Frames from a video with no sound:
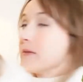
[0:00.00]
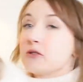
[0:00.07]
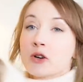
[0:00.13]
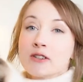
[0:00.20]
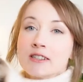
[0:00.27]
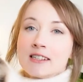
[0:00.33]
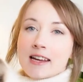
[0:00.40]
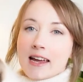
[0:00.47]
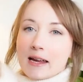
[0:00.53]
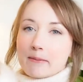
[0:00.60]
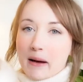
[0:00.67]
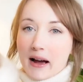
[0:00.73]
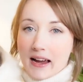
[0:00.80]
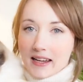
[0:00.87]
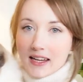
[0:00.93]
joined today
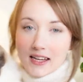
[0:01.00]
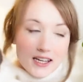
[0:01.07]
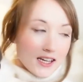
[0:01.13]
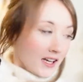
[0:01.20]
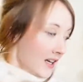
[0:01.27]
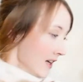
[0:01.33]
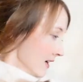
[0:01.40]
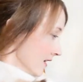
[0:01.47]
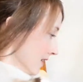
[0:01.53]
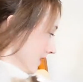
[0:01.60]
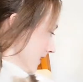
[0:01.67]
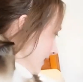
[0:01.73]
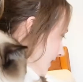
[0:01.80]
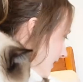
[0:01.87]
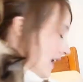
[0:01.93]
by Kiki,
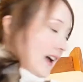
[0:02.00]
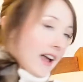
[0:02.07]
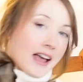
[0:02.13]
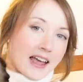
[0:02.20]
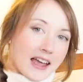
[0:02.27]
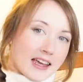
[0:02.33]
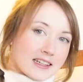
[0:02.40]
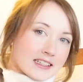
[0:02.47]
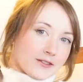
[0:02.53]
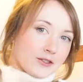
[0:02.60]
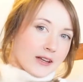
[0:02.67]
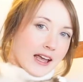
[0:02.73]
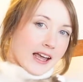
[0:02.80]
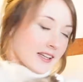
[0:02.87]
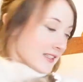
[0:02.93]
and if you
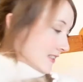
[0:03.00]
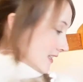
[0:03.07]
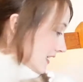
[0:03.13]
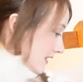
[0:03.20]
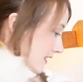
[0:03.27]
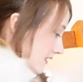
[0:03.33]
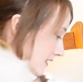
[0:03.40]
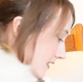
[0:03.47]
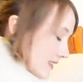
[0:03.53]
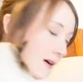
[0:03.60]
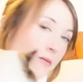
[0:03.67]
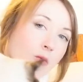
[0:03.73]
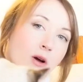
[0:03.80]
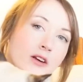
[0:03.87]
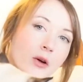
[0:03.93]
can see there's
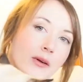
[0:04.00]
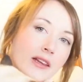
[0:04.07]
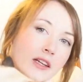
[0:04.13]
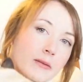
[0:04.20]
someone going a little